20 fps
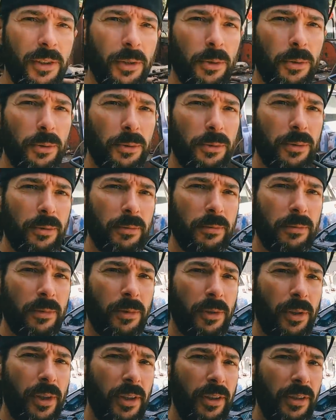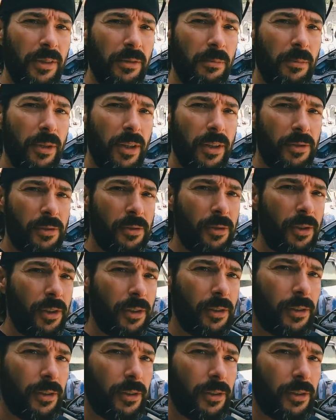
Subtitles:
the old green monster